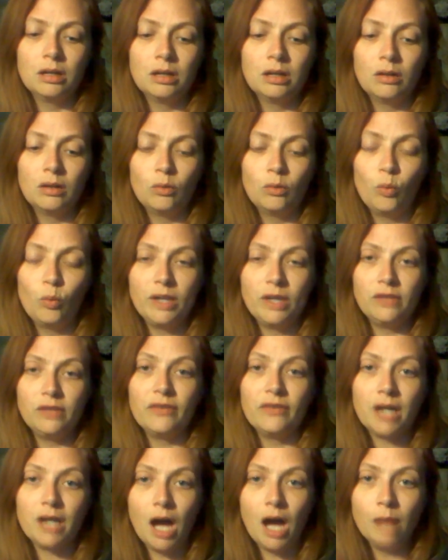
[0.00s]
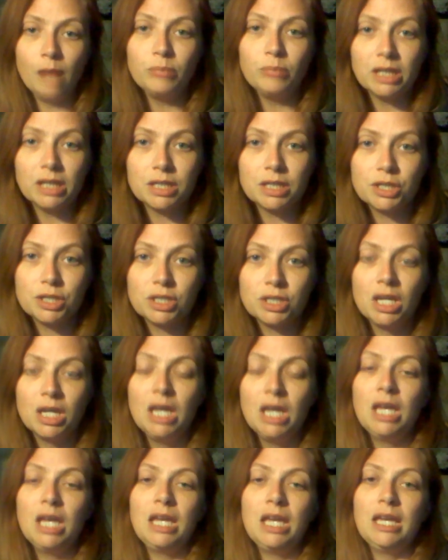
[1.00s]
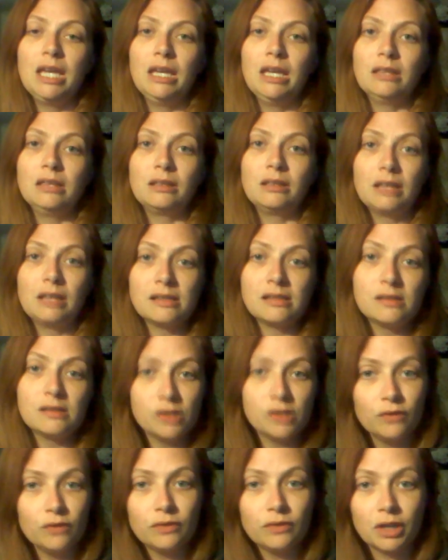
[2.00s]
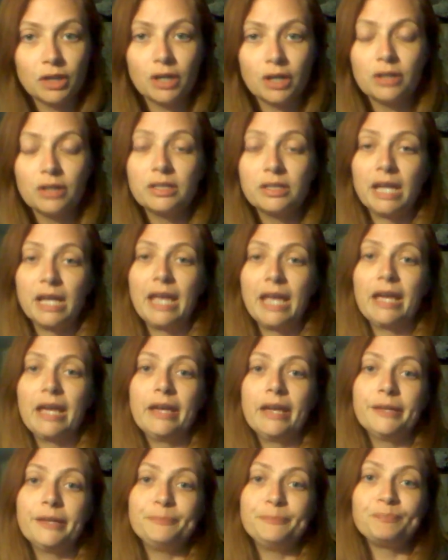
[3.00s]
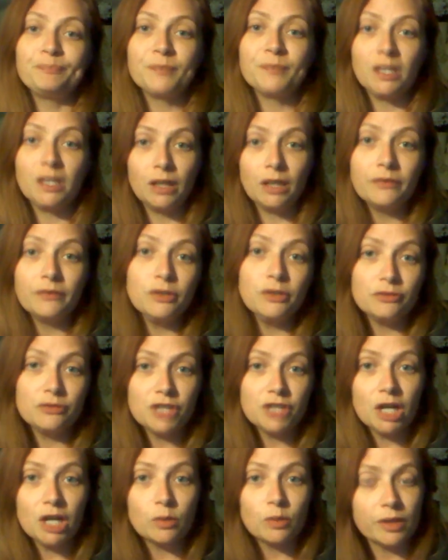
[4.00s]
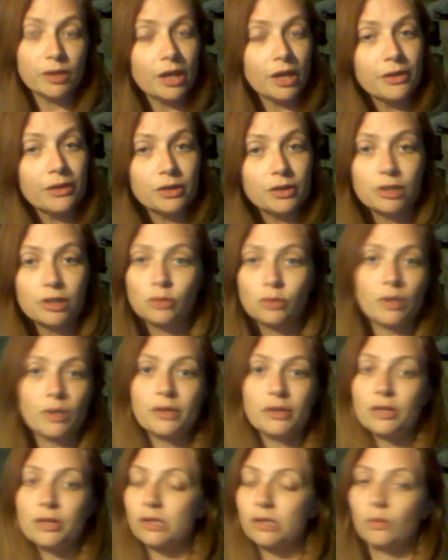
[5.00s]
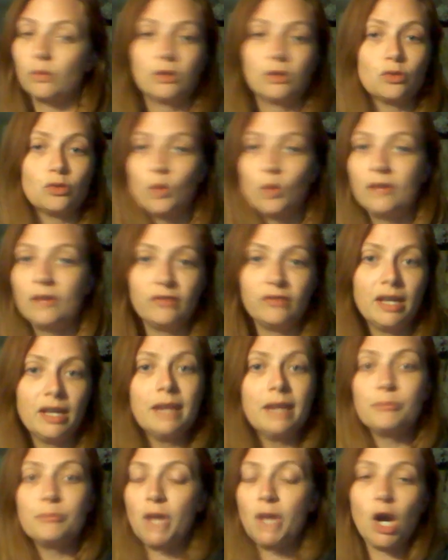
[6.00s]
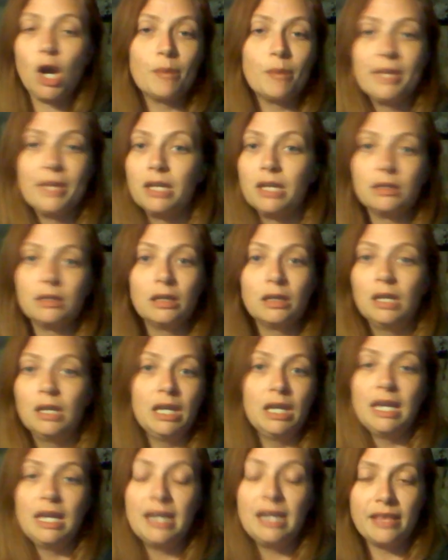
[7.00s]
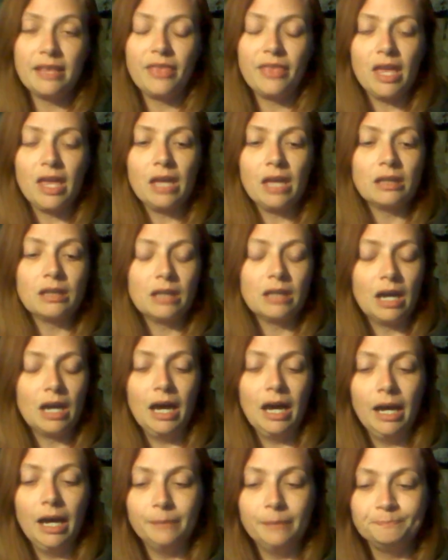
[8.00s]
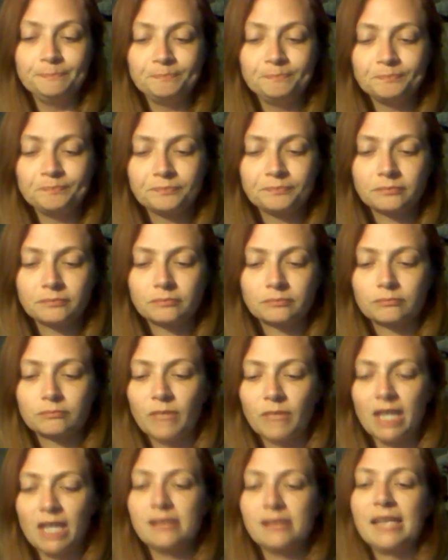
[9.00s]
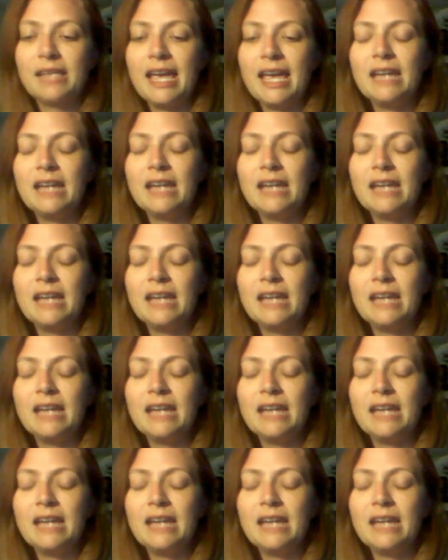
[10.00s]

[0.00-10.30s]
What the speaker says: what you've accomplished in the lessons you've learned and the love you've shared with others, whether it's with twin flame, karmic, anything. Because the 8 of